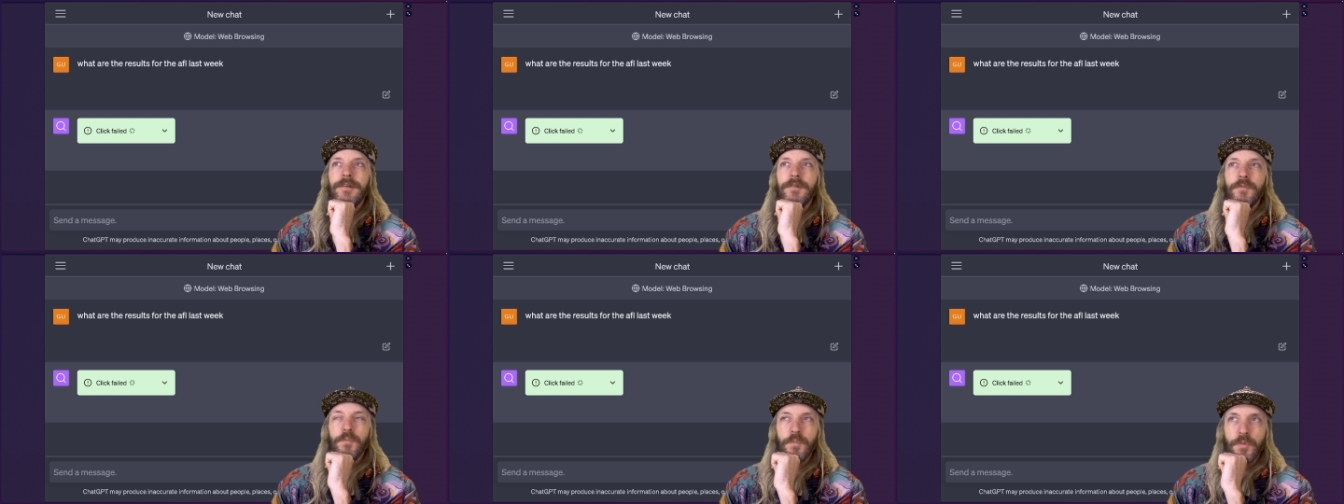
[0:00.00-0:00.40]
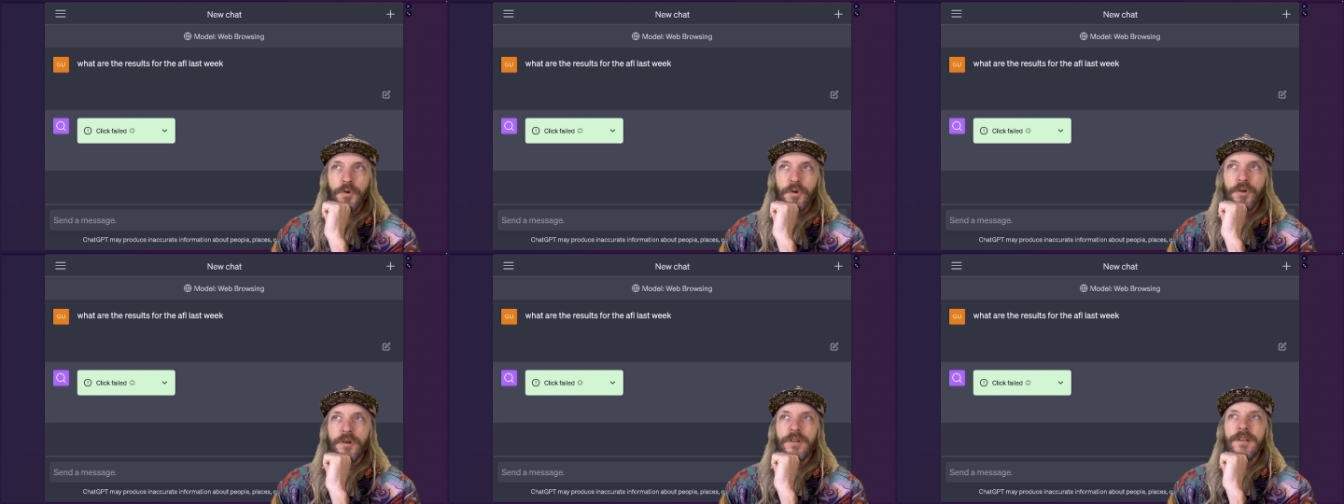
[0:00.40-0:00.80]

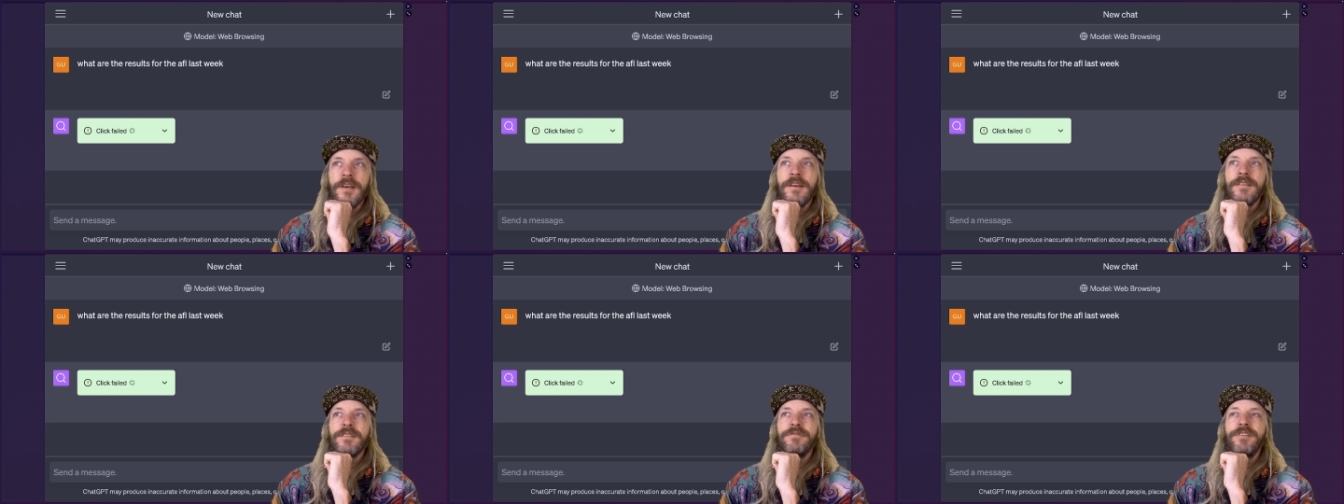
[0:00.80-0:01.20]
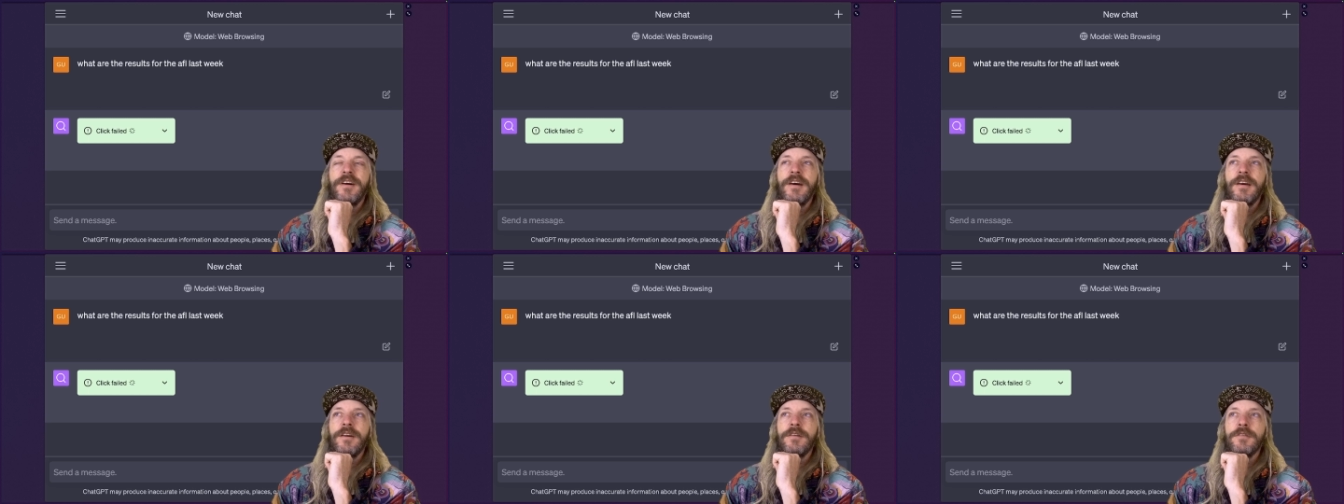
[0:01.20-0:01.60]
More links
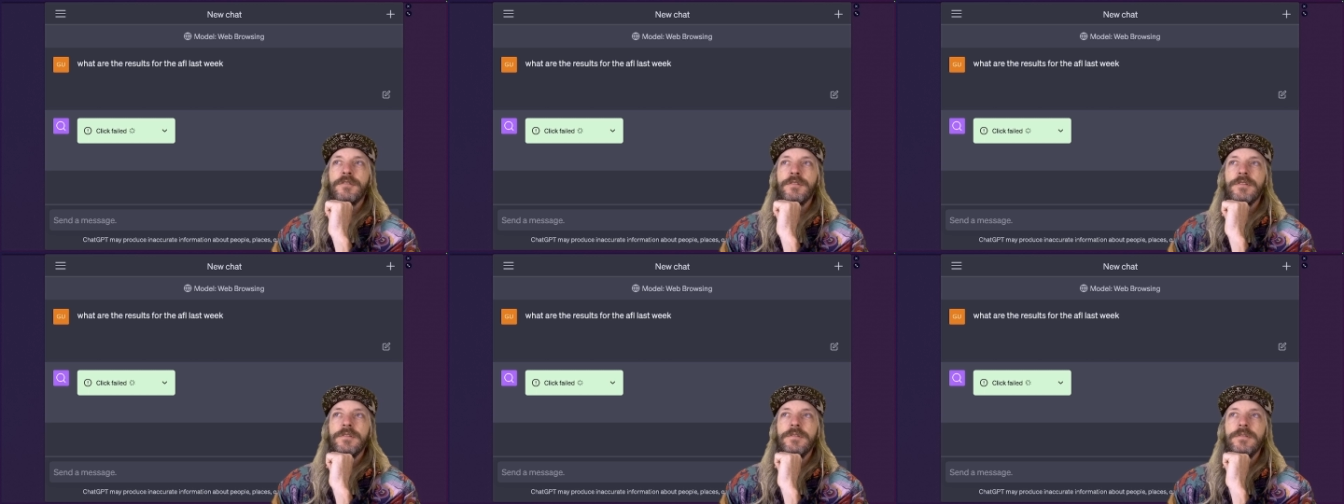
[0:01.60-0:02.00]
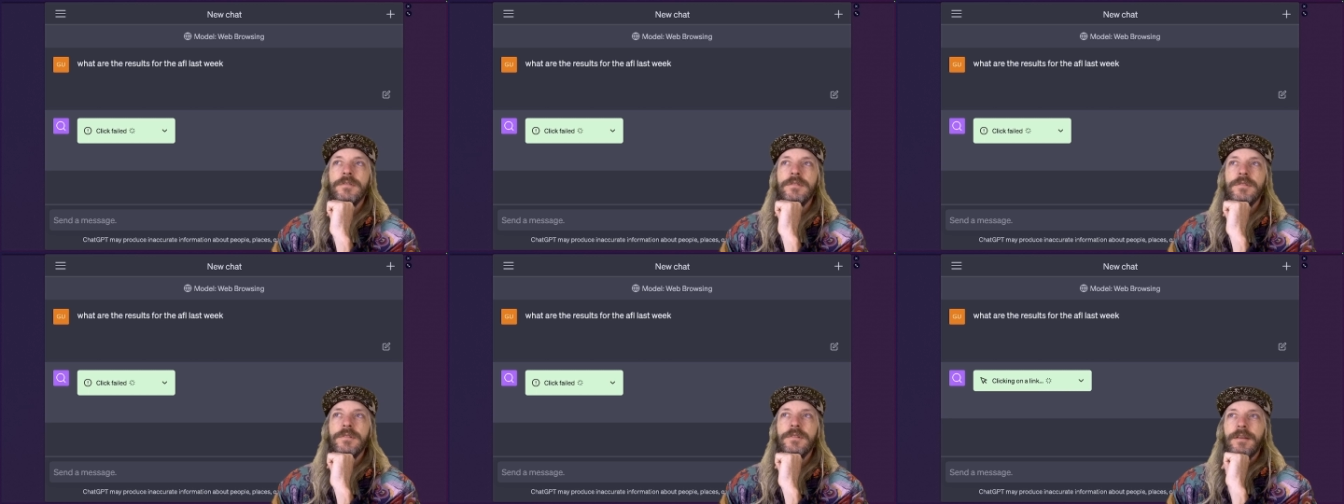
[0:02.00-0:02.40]
failed.
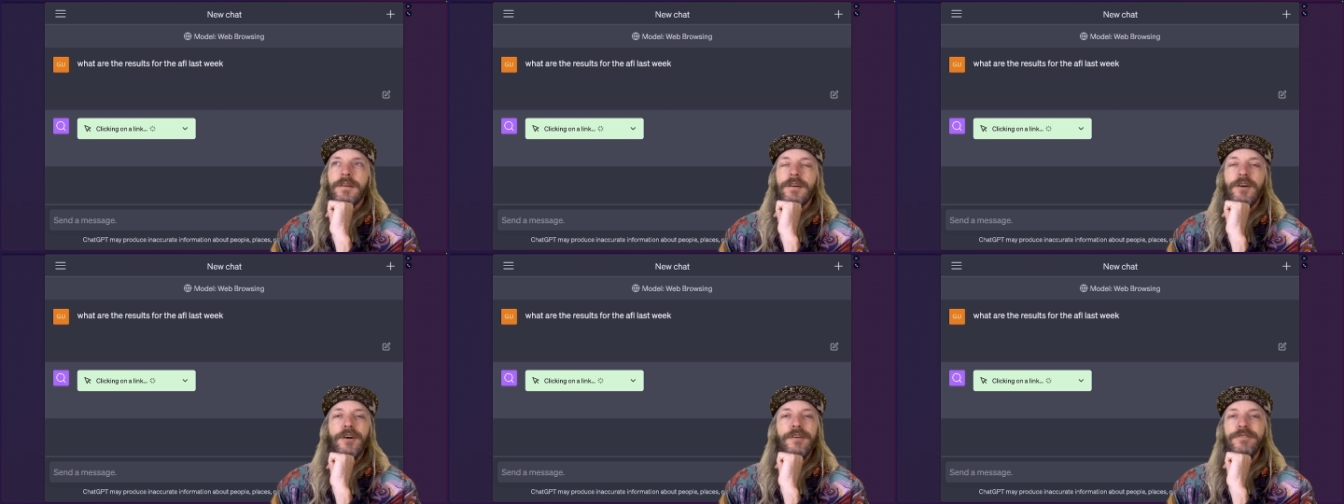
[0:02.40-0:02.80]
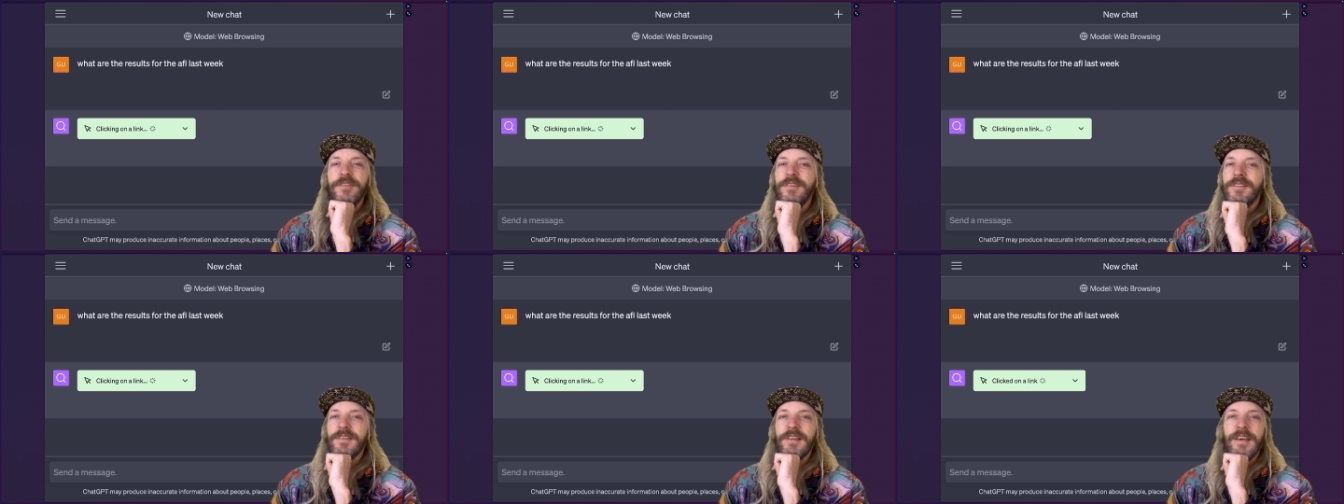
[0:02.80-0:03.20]

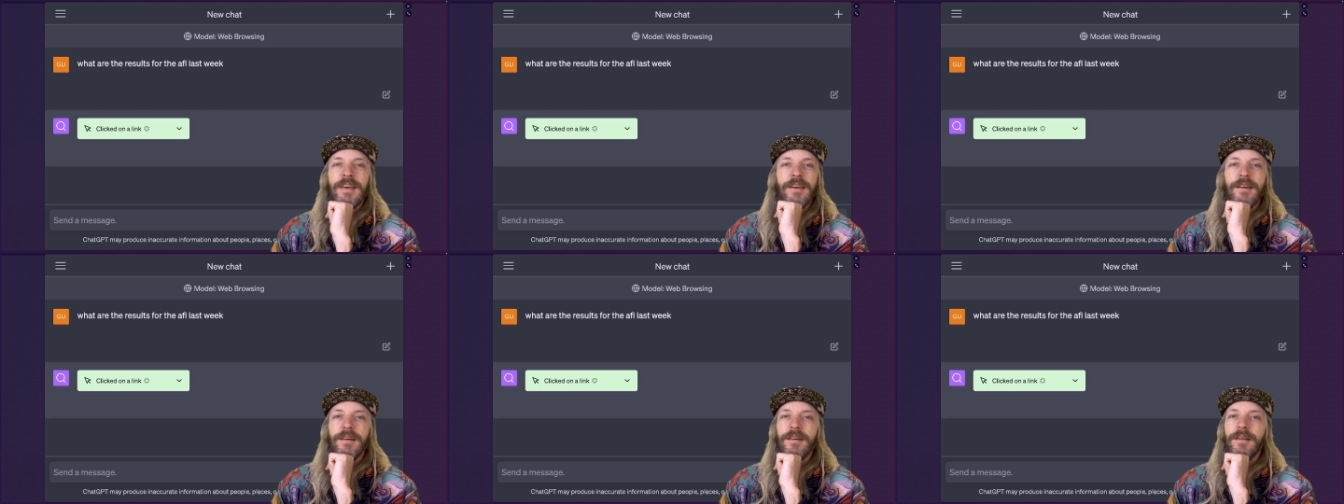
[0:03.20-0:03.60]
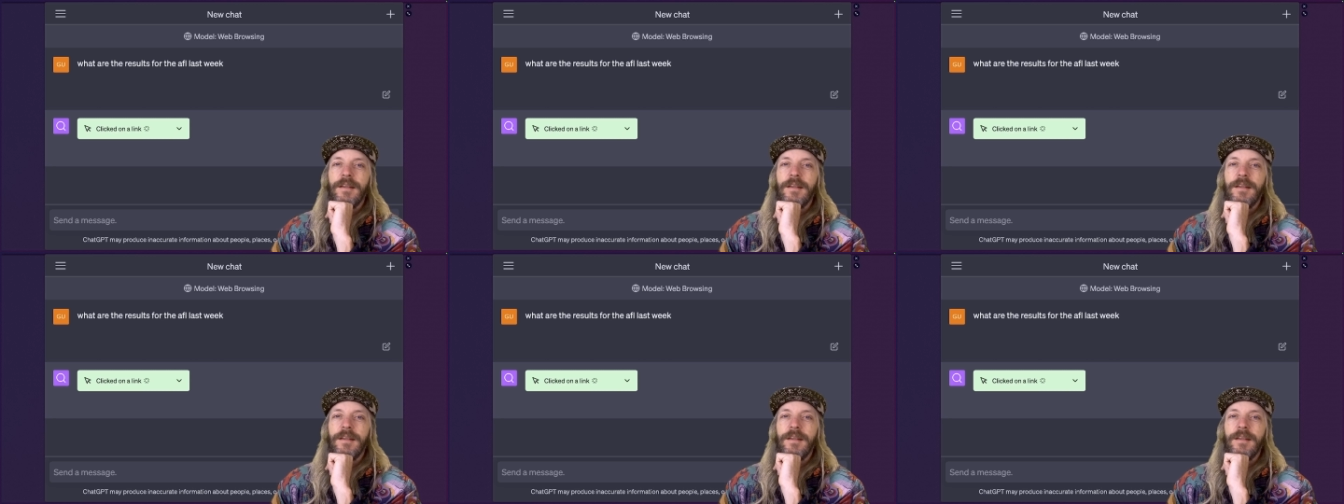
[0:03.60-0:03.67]
Obviously,